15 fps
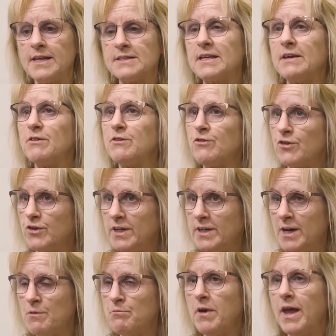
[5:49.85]
given
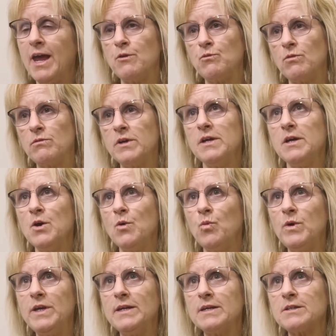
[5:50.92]
freedom, and
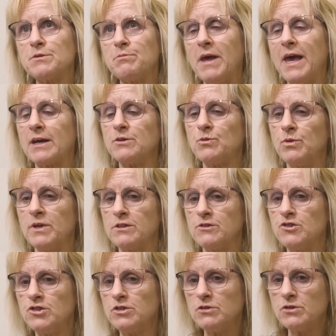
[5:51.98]
we expect with
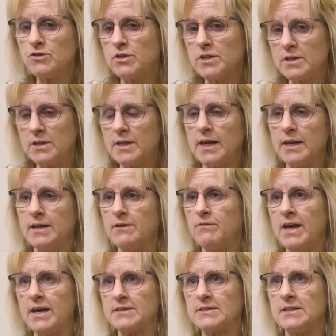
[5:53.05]
children getting
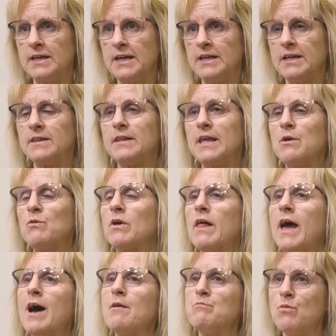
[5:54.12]
vaccinated, they will
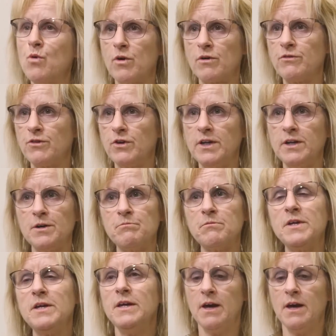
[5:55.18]
have more freedom